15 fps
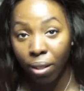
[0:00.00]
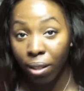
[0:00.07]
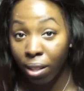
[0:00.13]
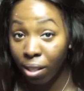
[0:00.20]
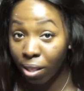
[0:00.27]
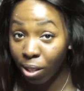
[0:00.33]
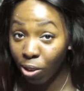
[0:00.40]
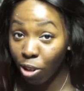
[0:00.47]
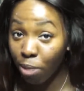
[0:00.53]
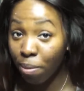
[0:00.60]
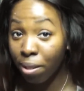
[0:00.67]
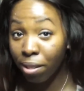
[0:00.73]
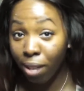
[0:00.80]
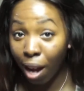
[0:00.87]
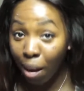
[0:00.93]
This serum
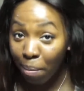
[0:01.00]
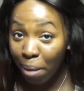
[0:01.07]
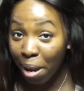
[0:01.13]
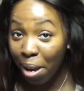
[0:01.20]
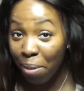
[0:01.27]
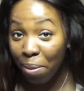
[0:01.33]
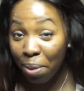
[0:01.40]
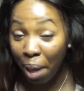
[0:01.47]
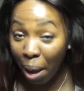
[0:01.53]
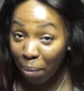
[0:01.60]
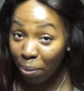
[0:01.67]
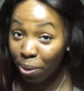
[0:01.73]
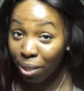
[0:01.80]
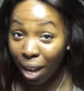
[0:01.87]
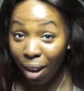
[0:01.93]
is not made with
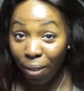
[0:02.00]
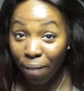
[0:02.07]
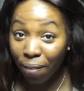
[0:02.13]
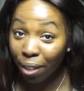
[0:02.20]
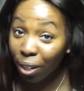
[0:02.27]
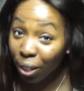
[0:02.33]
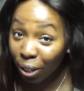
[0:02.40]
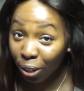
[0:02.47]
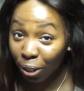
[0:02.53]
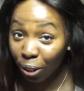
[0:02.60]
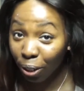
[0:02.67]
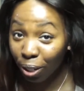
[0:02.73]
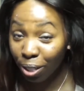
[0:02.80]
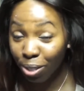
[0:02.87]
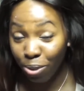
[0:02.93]
apple cider
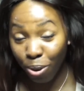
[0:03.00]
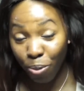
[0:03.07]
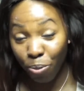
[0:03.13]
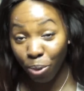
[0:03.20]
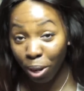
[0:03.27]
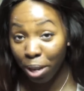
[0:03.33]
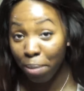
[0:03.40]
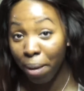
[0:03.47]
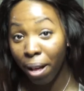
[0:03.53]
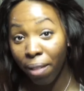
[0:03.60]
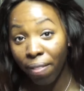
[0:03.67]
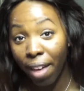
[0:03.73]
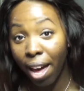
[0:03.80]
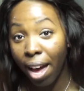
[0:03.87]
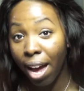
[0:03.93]
vinegar, so don't worry
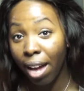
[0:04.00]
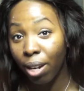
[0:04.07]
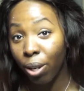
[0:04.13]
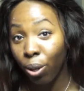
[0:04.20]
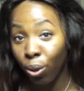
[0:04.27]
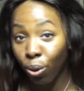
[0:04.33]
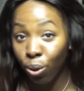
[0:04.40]
about that.